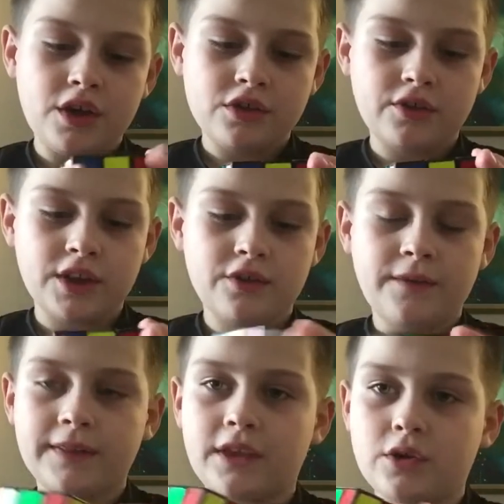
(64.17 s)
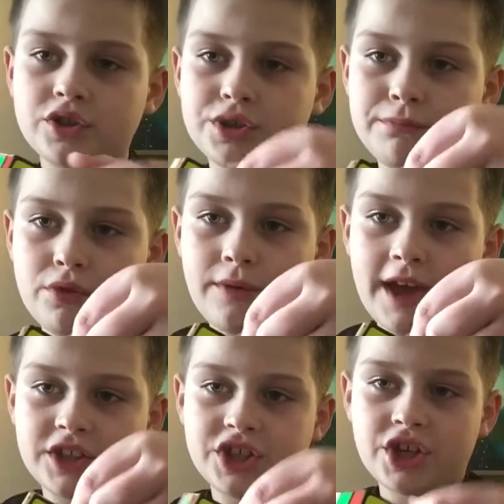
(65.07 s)
So then you'd find the orange and blue
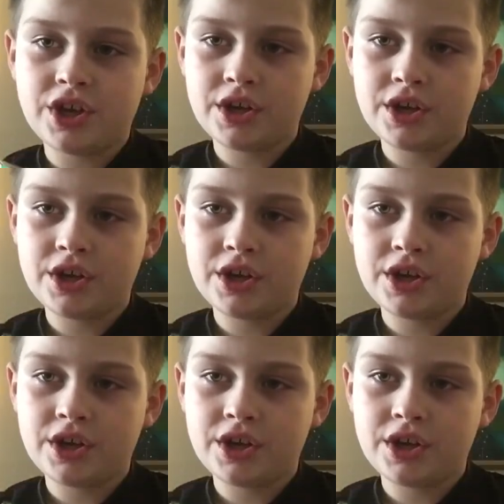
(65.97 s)
edge.